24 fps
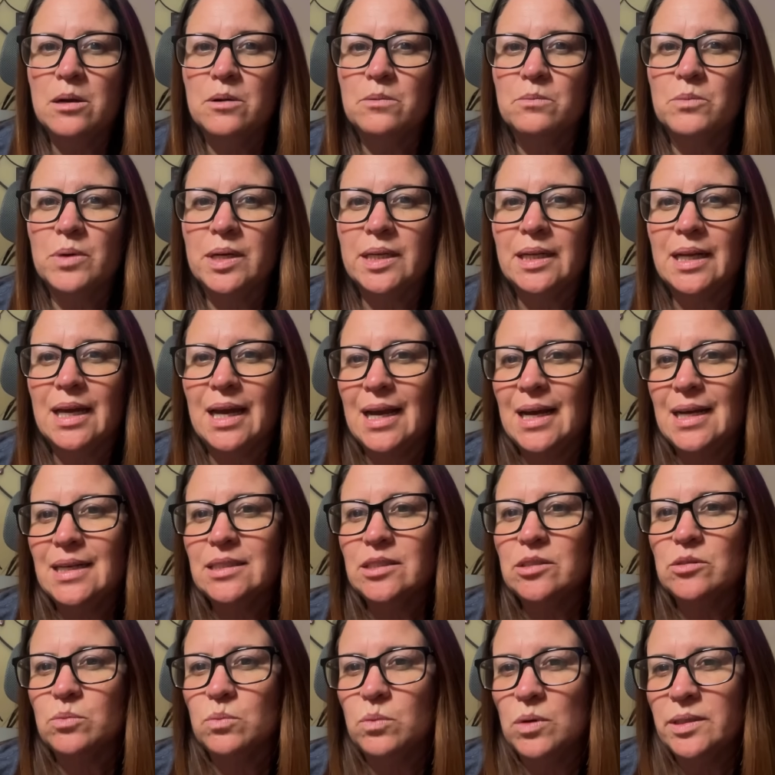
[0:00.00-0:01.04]
When
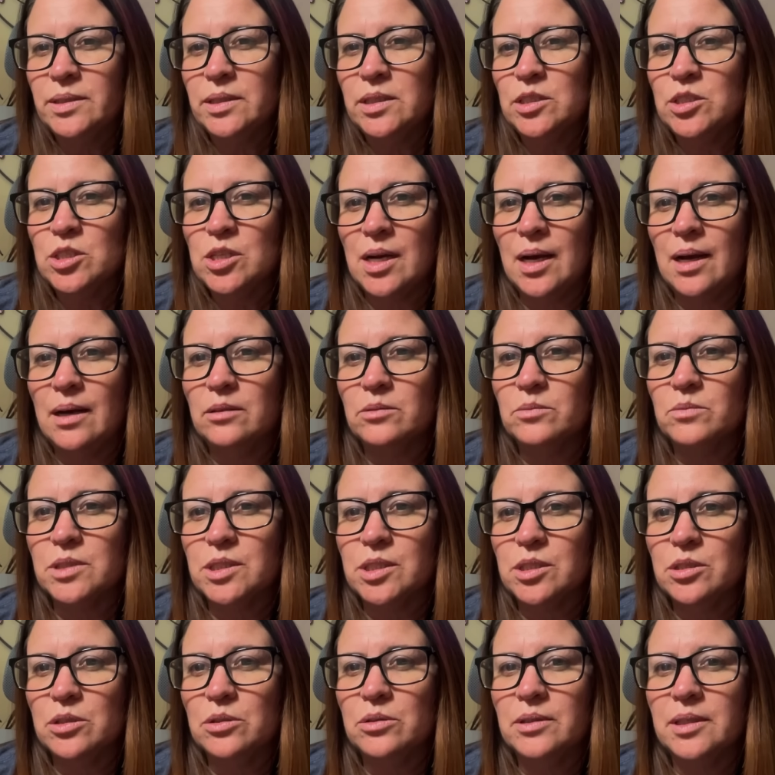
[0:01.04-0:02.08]
asked what the child was
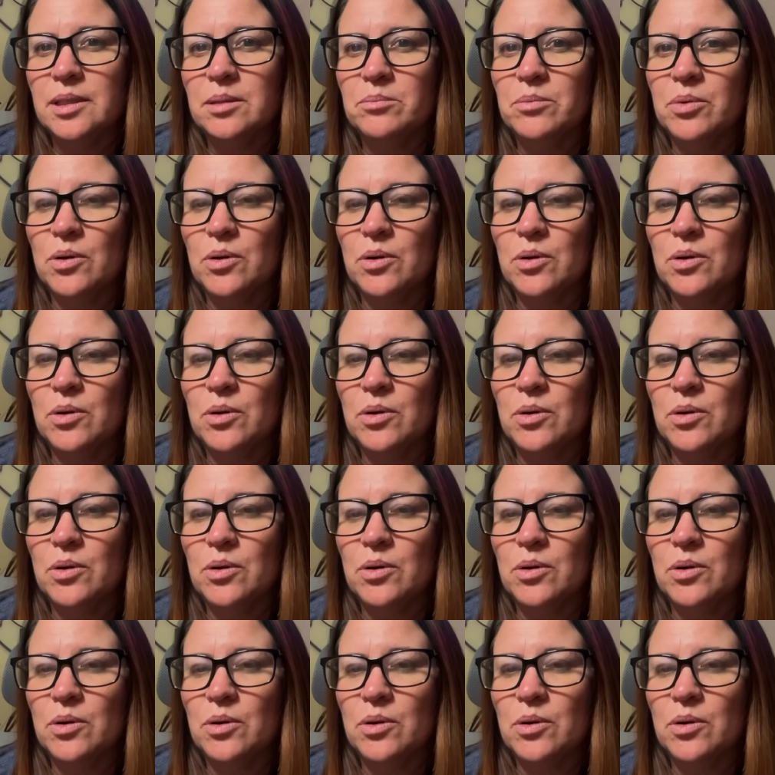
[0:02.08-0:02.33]
doing